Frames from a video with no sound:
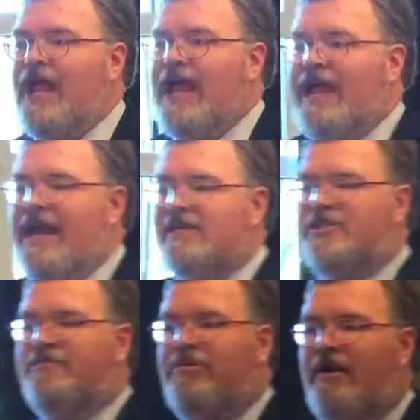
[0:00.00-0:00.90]
And
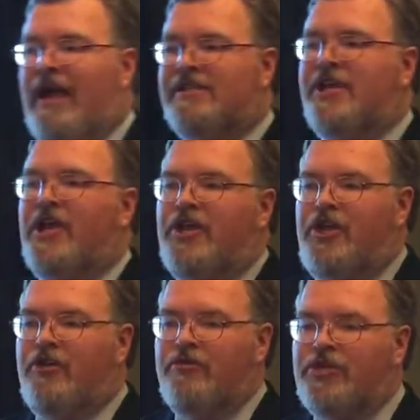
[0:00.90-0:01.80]
as
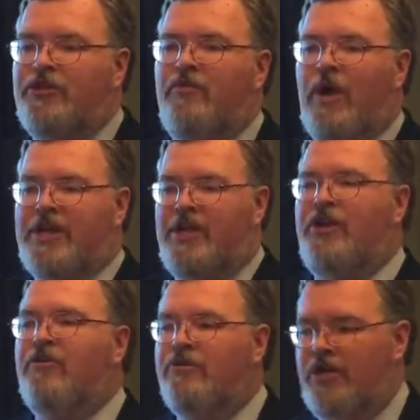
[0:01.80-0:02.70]
you do what
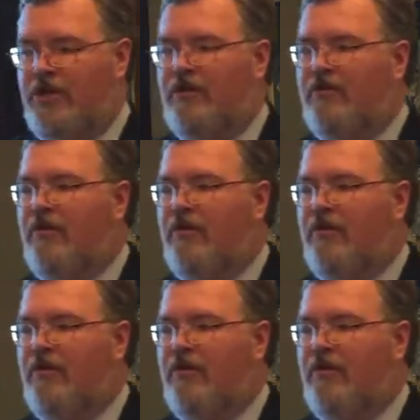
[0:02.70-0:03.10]
you do,